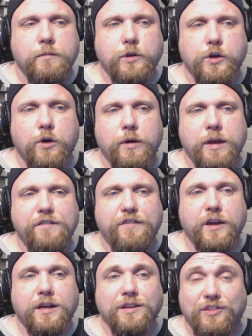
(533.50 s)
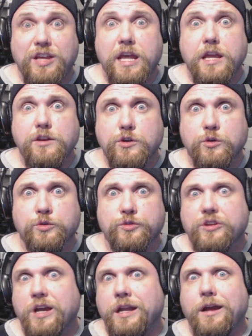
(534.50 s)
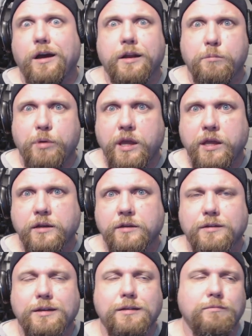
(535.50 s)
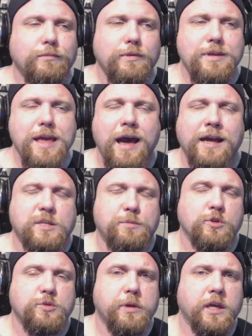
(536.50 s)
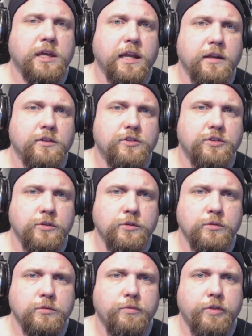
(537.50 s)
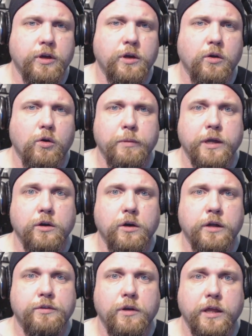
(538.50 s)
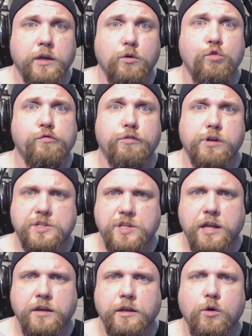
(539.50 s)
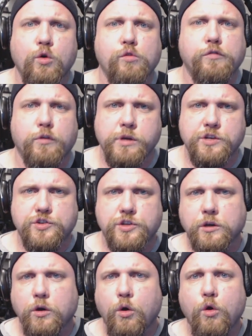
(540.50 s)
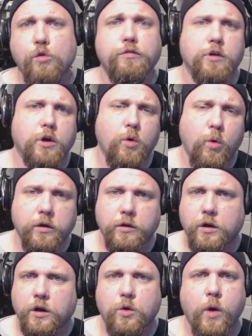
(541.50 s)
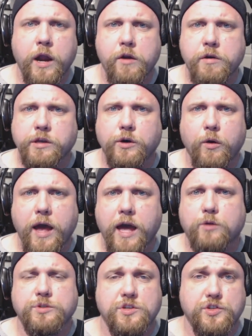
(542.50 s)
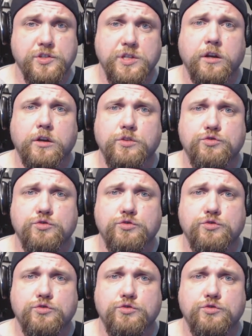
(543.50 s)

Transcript: You know, if it continues kind of unabated, yeah, I suppose we could get into the oh my god, they're like overextending, overreaching, over acquiring, you know, acquisitions out of